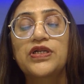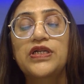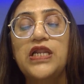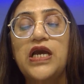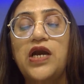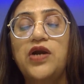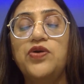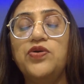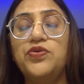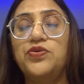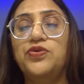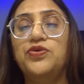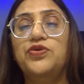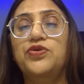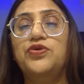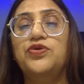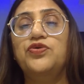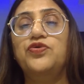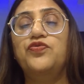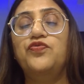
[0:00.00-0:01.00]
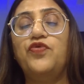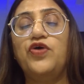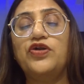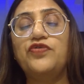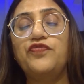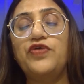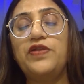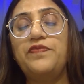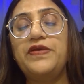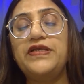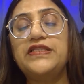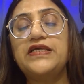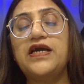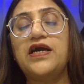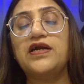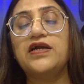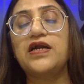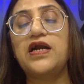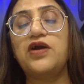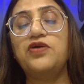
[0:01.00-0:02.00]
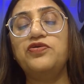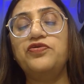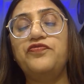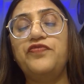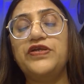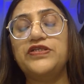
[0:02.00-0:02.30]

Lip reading: Now, what will be the account